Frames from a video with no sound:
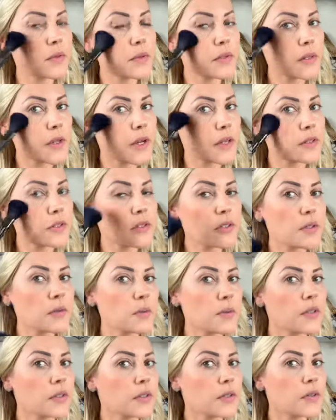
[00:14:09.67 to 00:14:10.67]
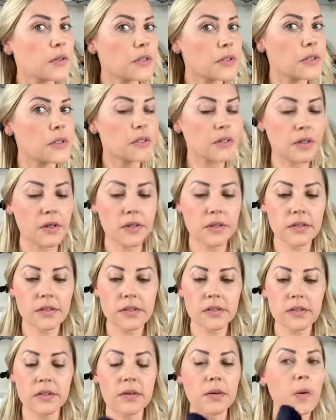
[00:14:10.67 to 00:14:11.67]
actually really gorgeous on,
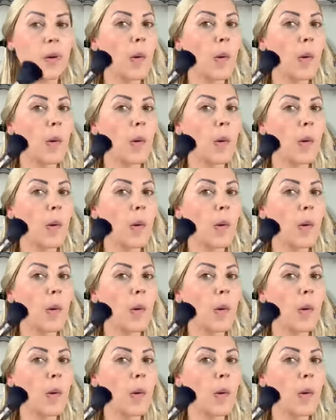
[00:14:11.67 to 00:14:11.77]
so.